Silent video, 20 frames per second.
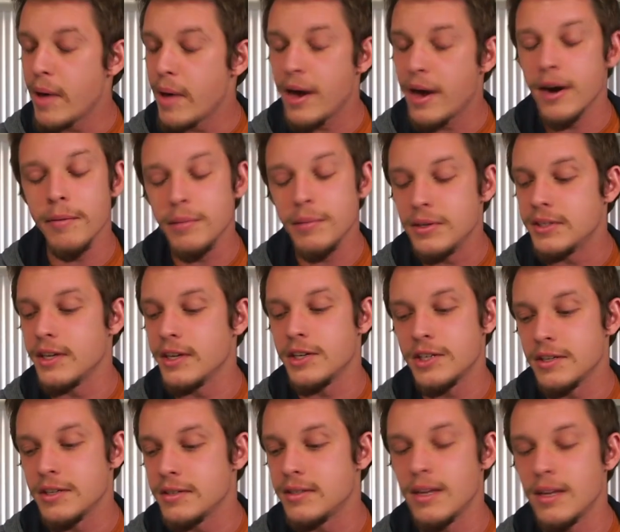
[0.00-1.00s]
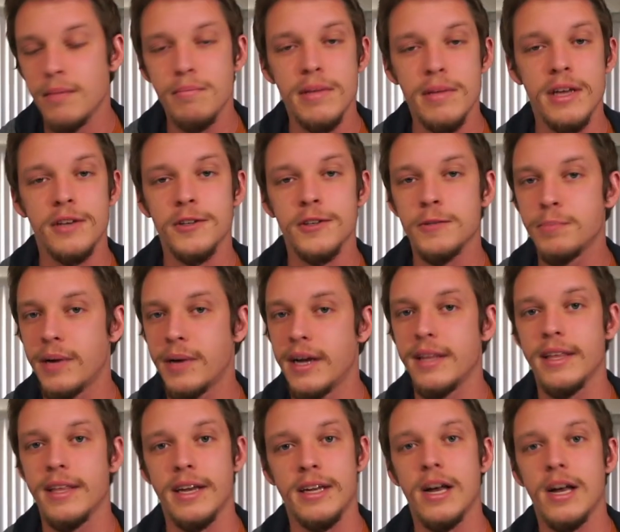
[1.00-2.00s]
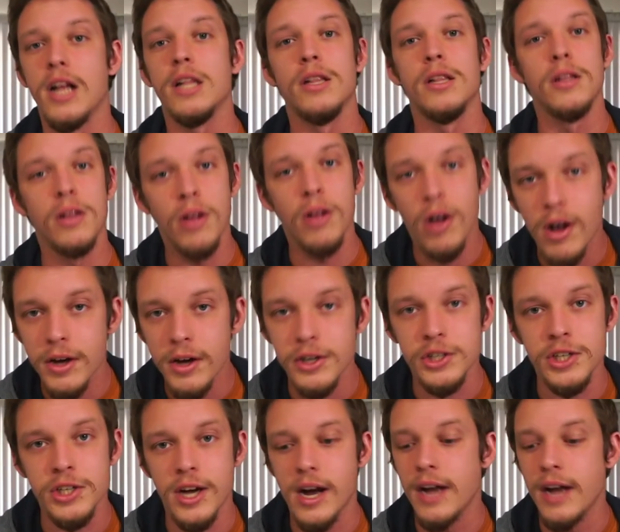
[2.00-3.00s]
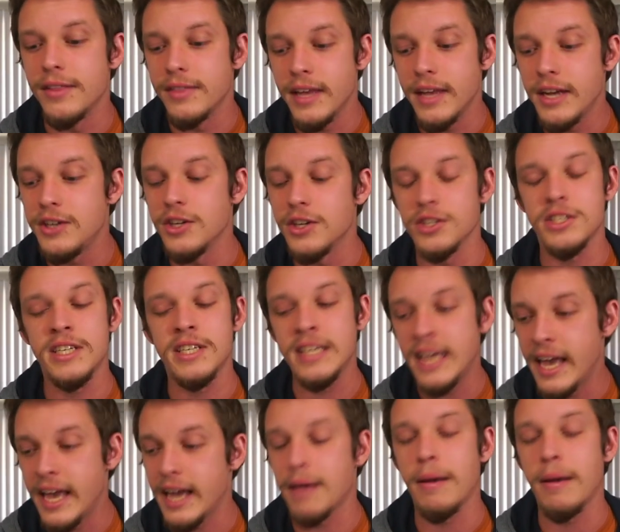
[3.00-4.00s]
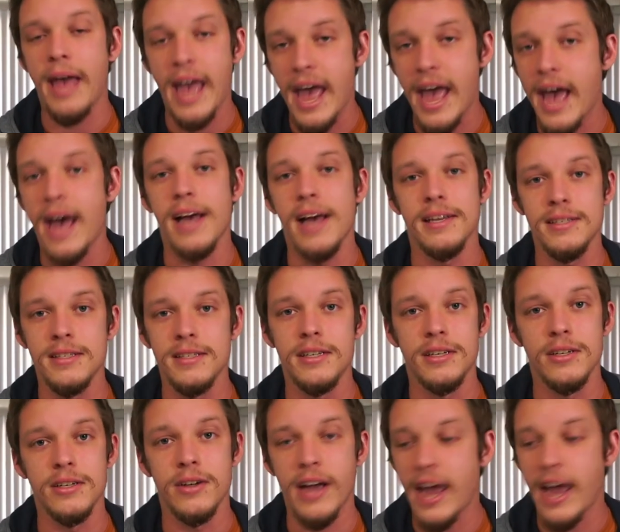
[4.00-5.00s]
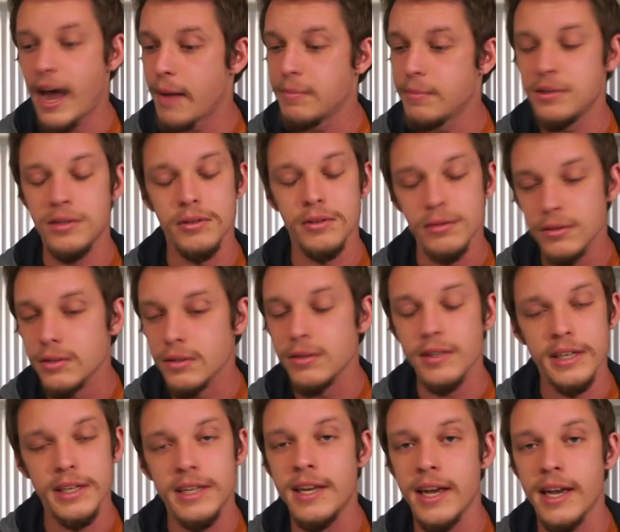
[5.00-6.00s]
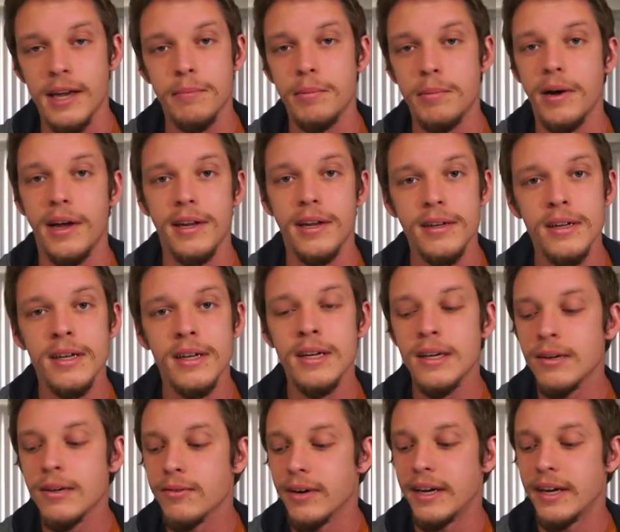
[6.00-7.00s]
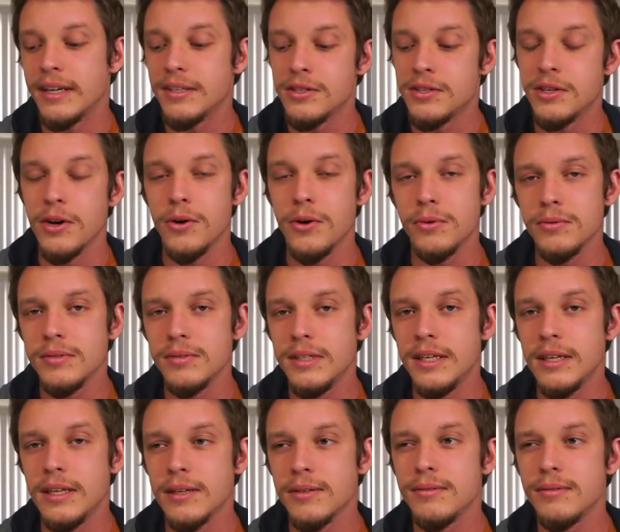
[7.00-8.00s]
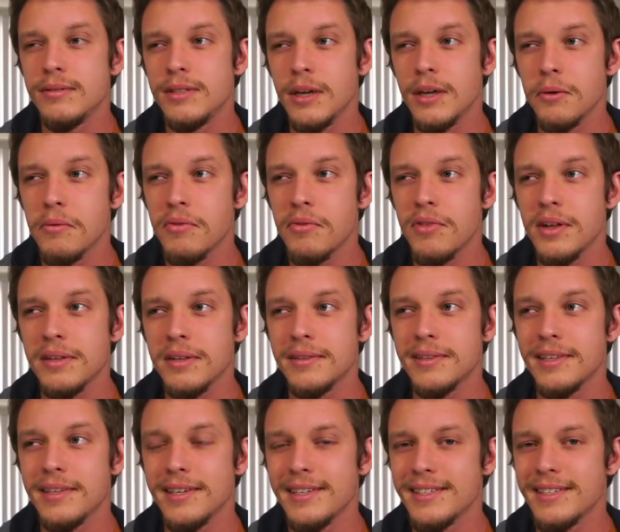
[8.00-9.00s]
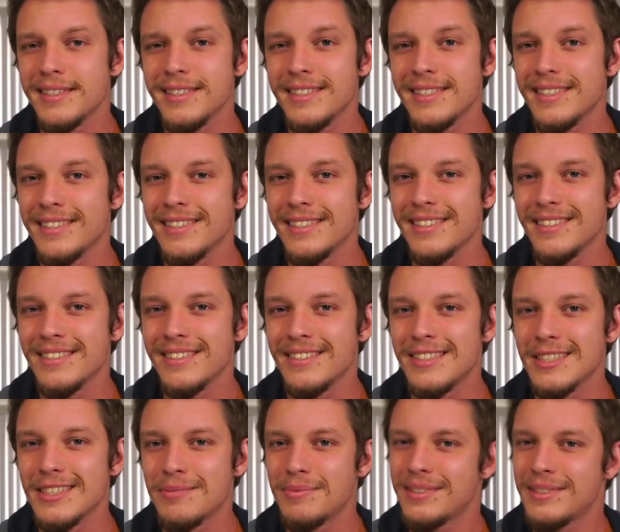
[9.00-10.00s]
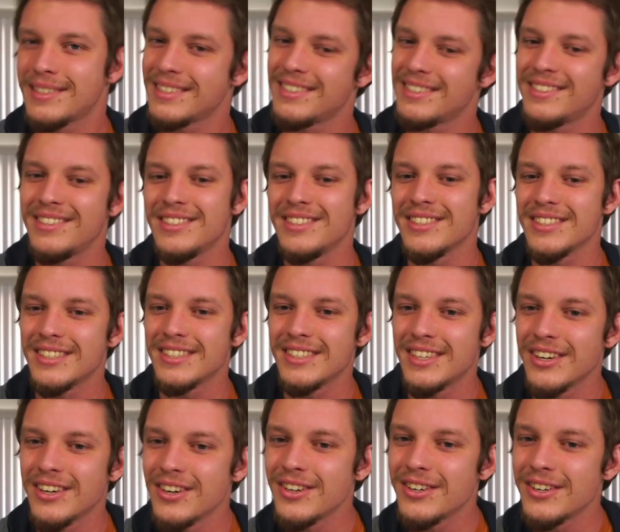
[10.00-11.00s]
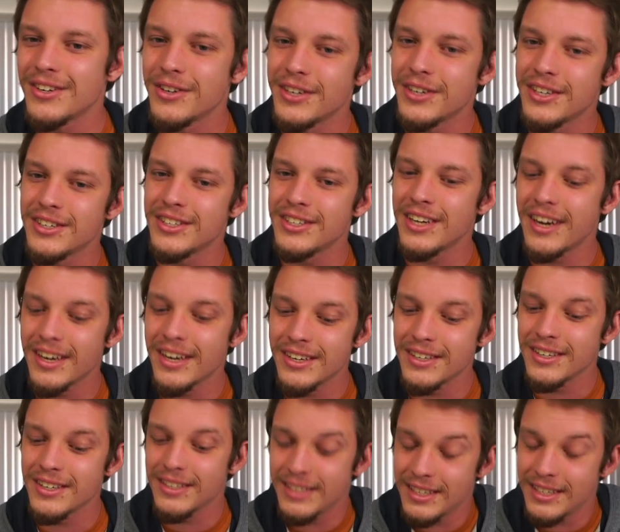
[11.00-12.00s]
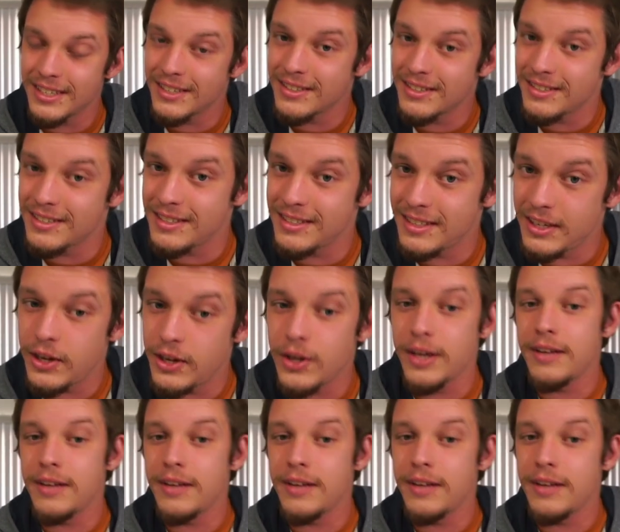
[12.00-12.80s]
Better musicians than me just by like a long shot, and they just kick ass, you know, absolutely kick butt right? So, you know, don't think that, you know, just because you're a girl or your daughter, you know,